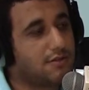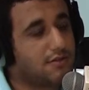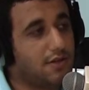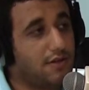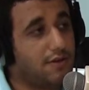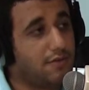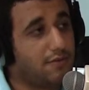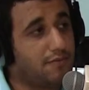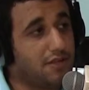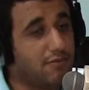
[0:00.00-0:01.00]
So
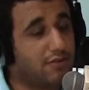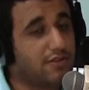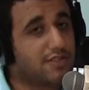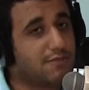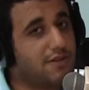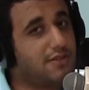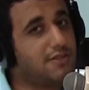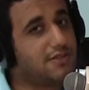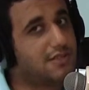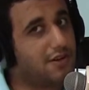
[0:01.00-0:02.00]
get more
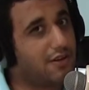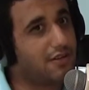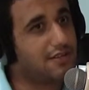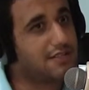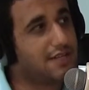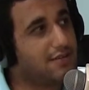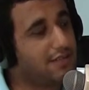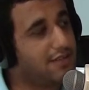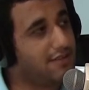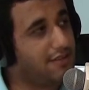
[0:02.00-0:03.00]
experience, try things out
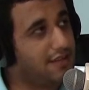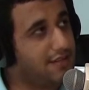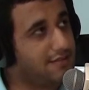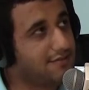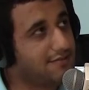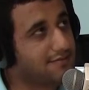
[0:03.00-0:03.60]
here and there.